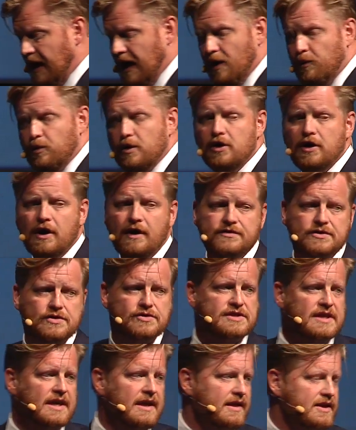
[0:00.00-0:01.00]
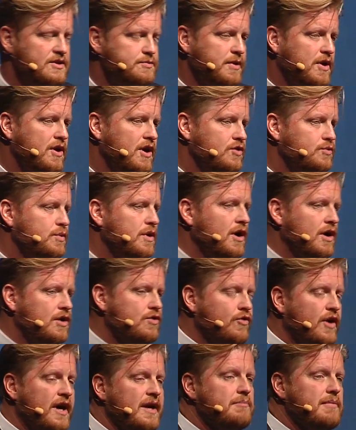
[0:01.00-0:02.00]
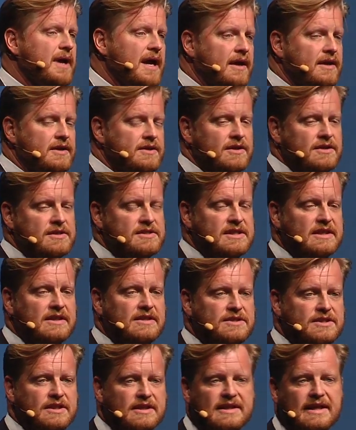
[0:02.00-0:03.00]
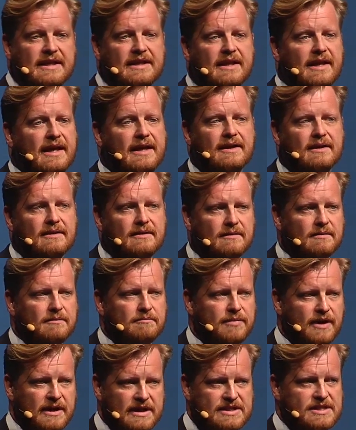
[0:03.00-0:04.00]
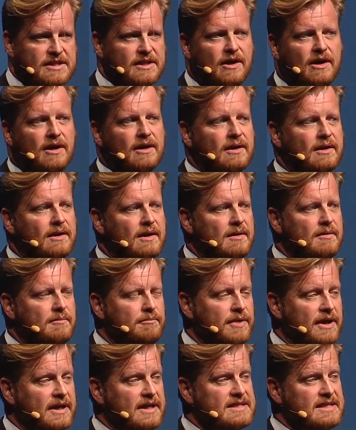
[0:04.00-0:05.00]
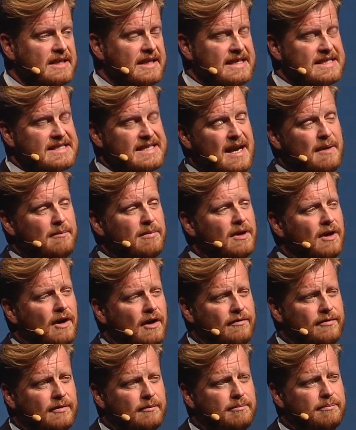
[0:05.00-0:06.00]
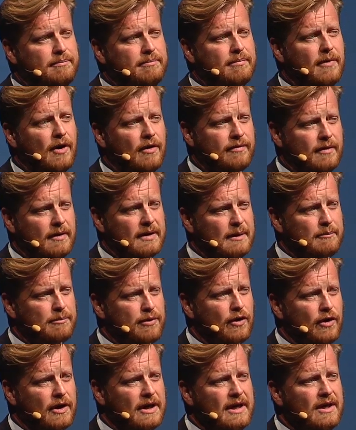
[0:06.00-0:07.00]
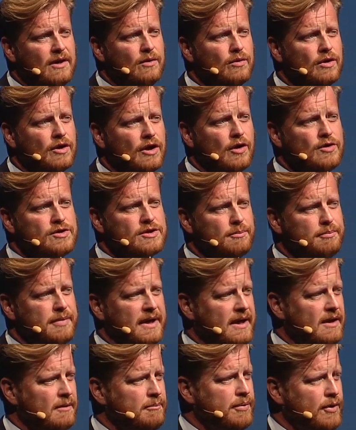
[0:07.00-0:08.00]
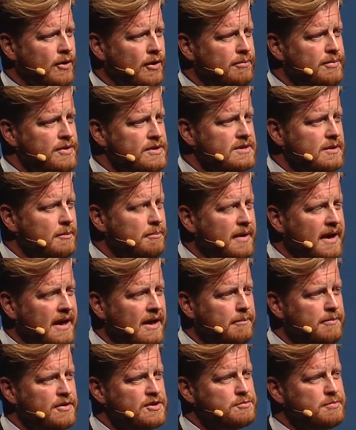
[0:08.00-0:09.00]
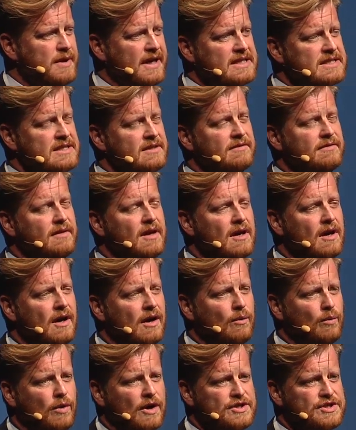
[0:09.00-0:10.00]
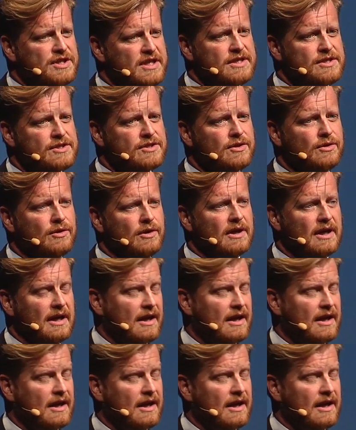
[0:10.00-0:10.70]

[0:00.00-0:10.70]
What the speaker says: I would love to say this because we got great managers, she did that, but it's not. But it's an example of an employee who knows the bigger purpose, the bigger perspective on what she is doing.